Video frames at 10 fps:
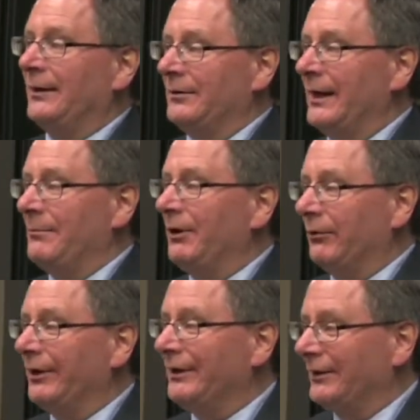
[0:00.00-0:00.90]
they'd be
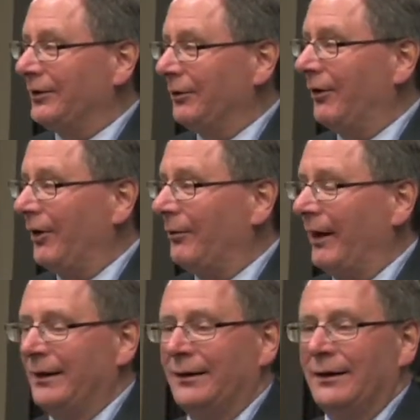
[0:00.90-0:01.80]
greeted at the door all
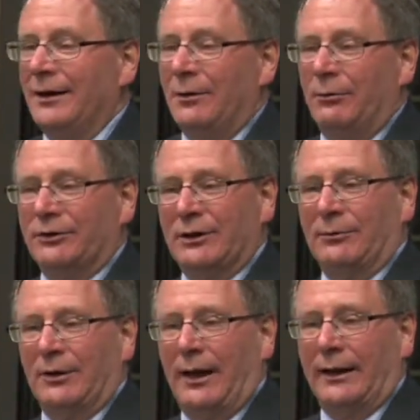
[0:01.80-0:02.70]
right with
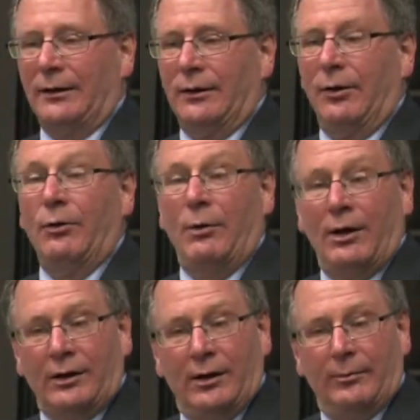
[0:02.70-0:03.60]
something like, oh,
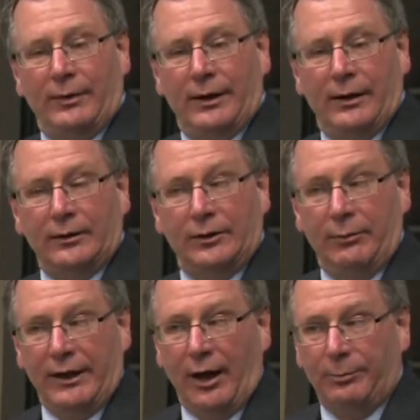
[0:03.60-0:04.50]
welcome, can
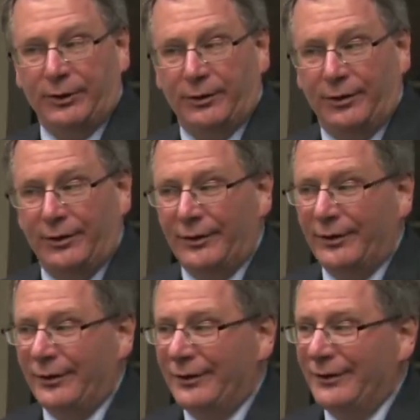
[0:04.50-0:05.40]
we help you?
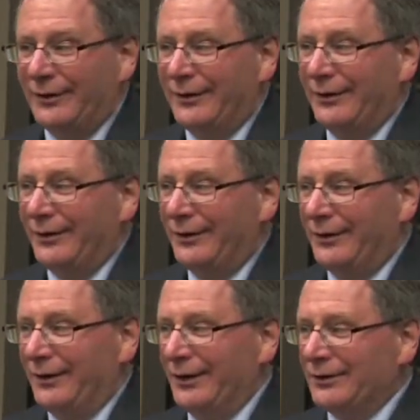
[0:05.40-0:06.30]

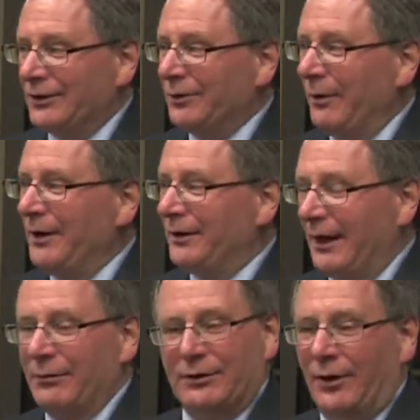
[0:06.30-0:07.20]
In such a way that
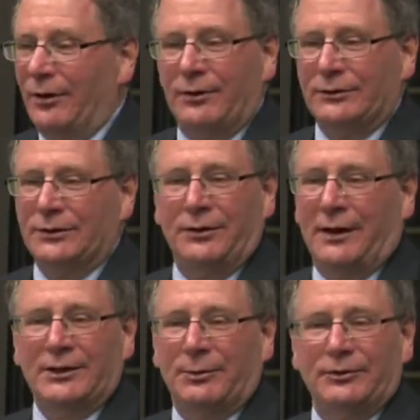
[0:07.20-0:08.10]
they would know, they're
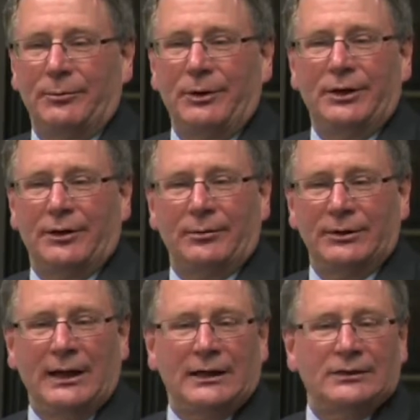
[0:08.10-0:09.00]
not supposed to be here.
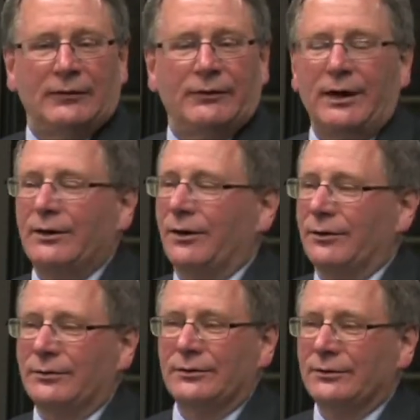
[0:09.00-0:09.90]
But not in San Fernando.
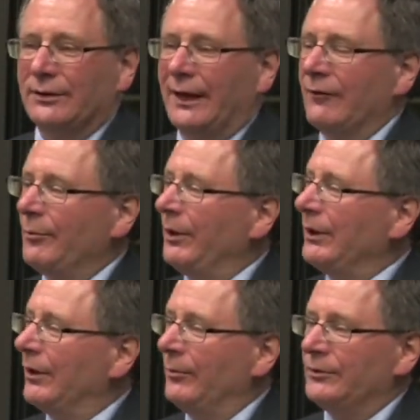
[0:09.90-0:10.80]
Everybody
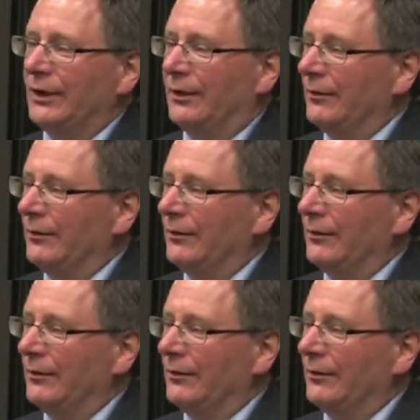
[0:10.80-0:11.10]
comes in.